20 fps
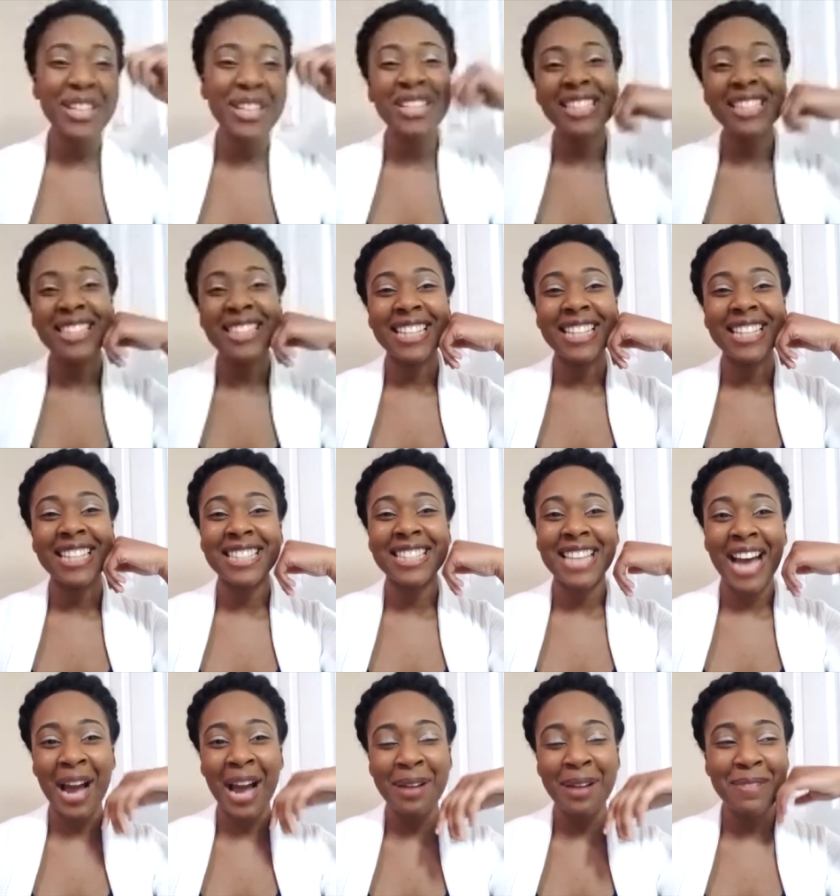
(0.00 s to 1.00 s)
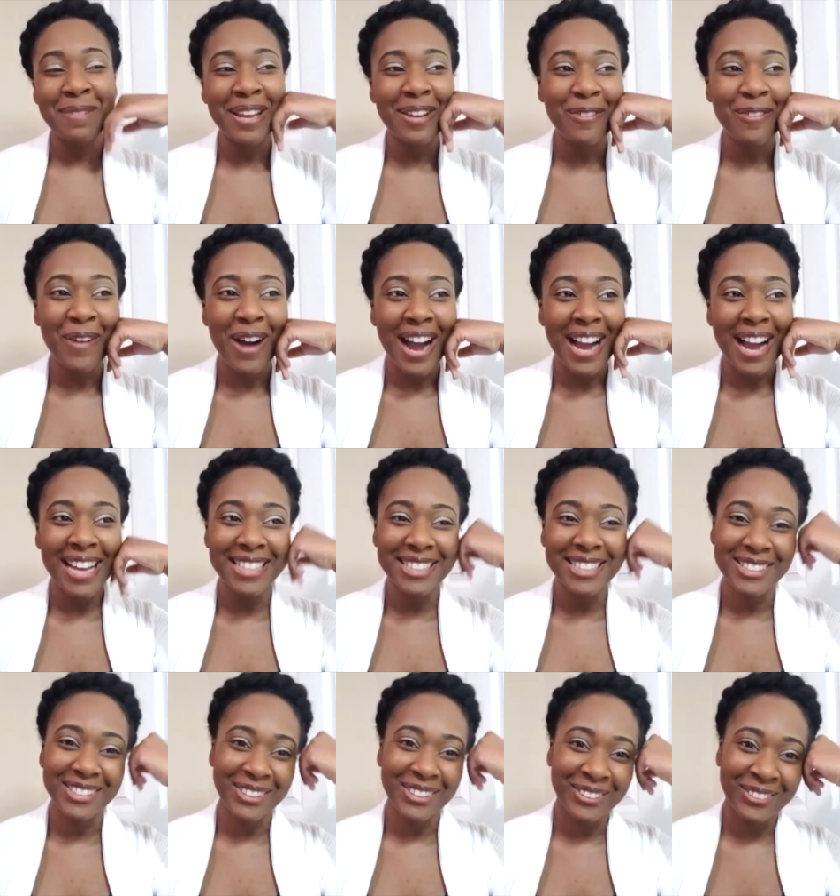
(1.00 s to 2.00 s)
it's the timing wise, you
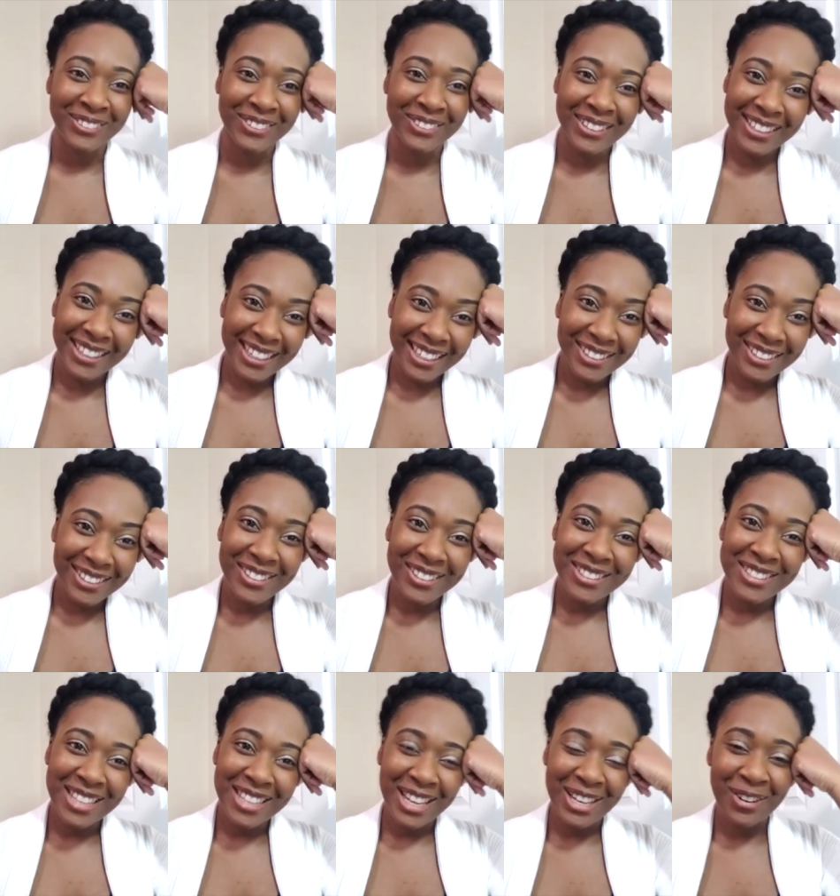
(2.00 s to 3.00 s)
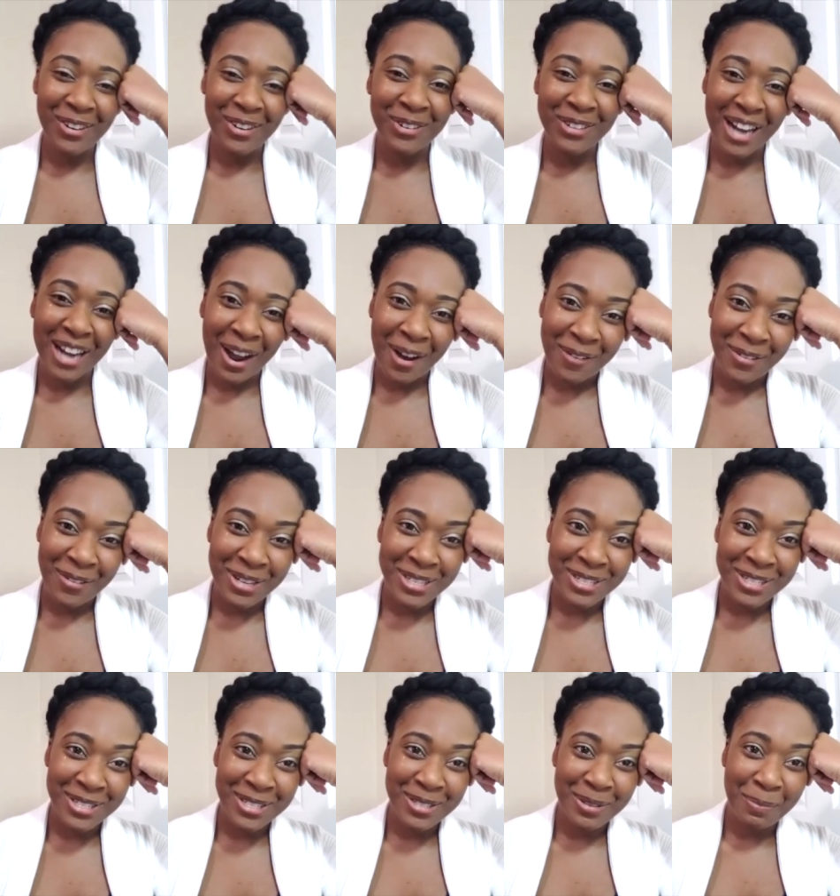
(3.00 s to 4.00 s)
know, you can set your own
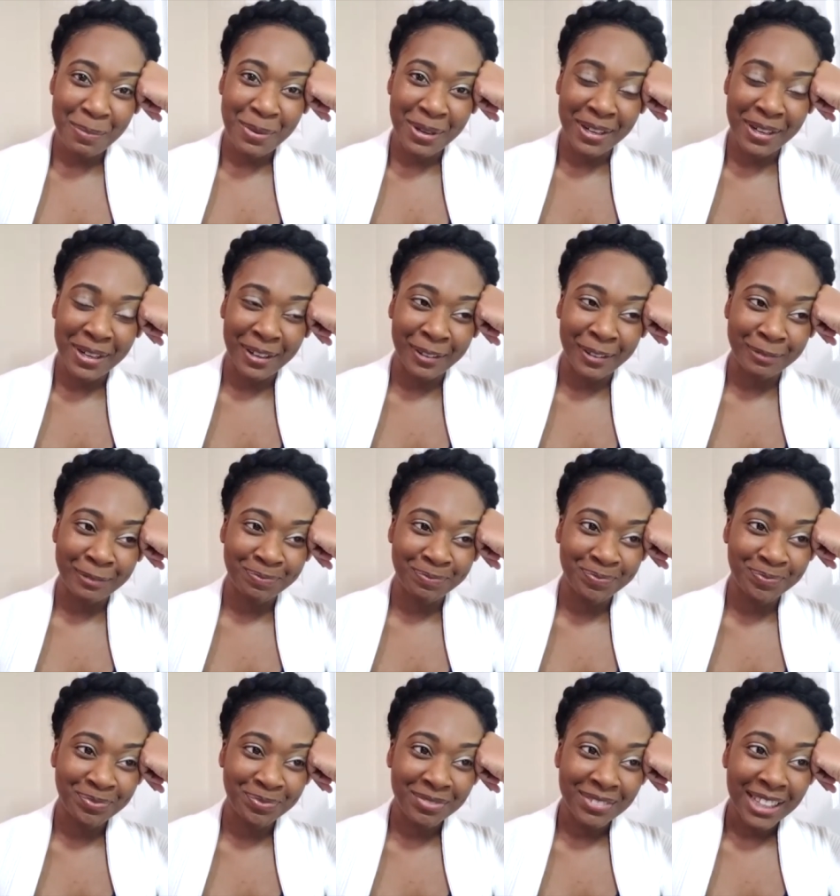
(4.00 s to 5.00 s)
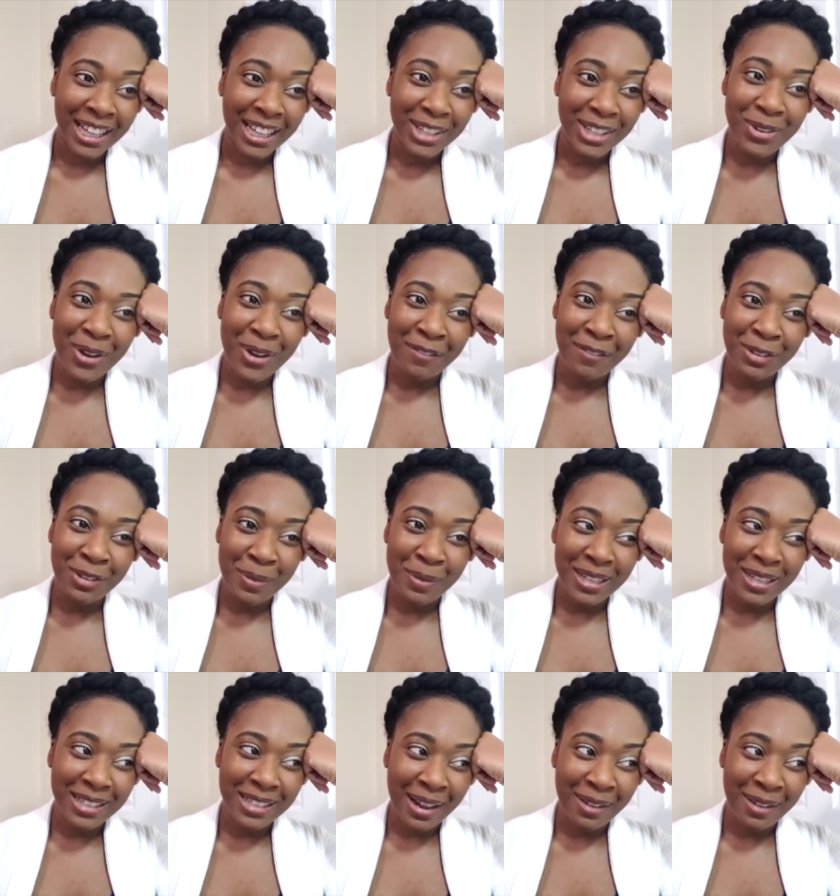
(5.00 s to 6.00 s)
hours, but um, you have to
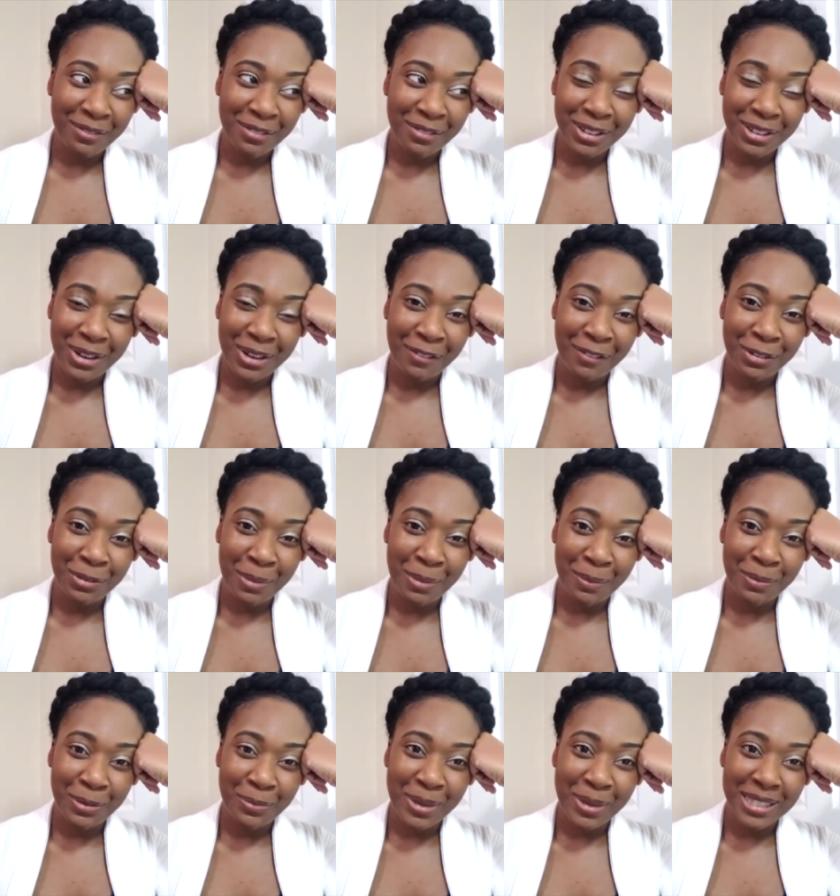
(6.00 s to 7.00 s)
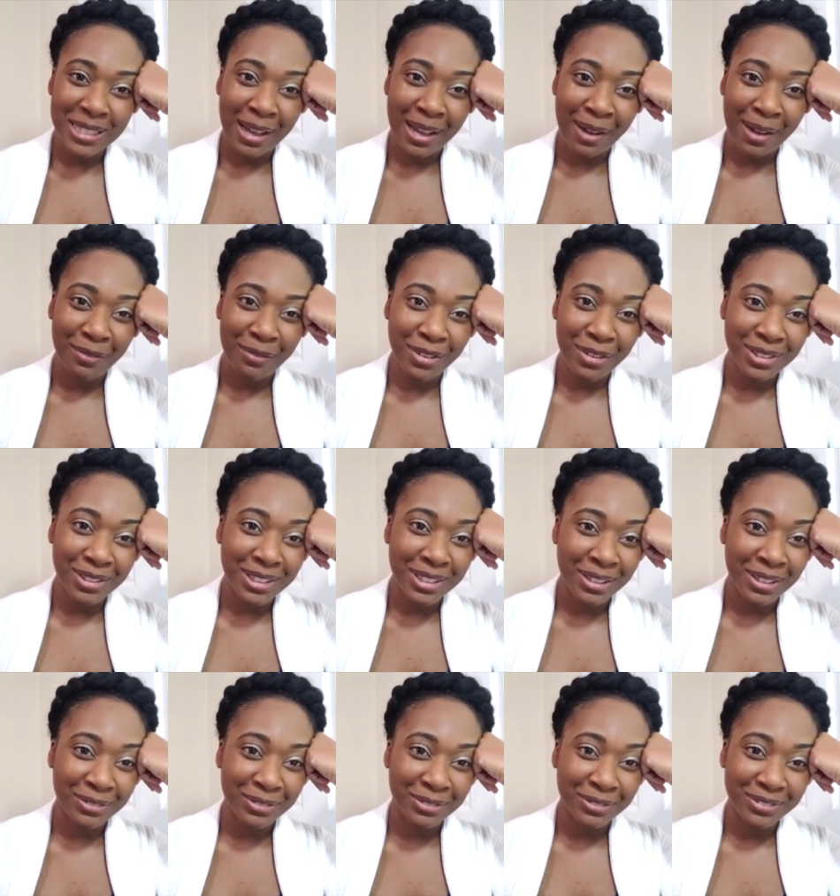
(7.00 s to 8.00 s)
make time for. You have to remember to make time for
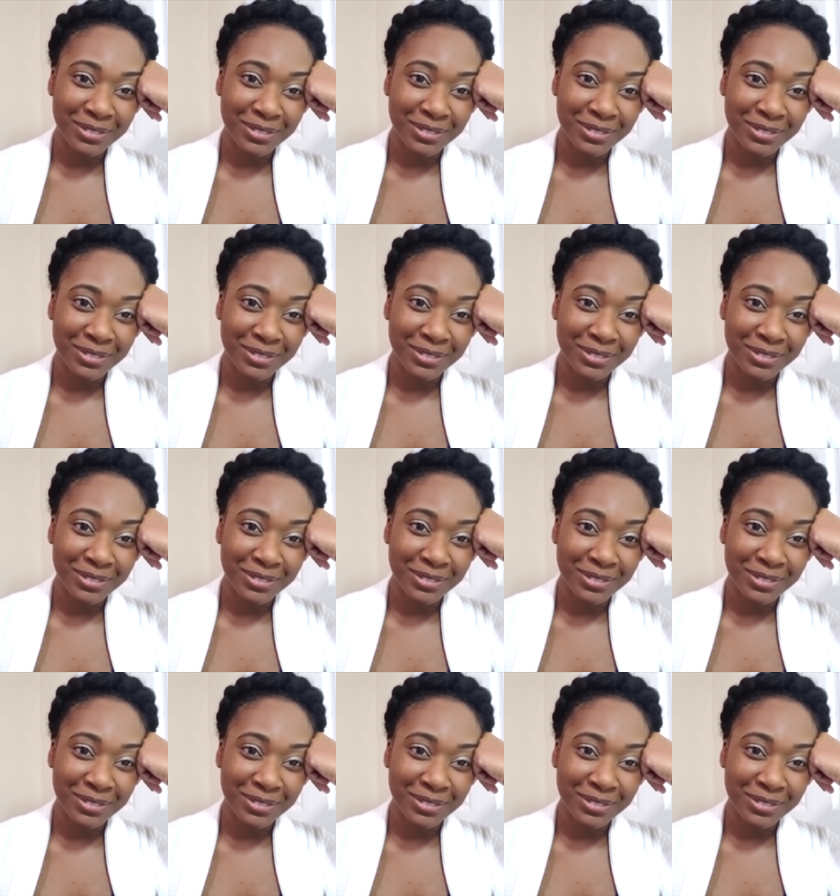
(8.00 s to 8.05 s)
yourself.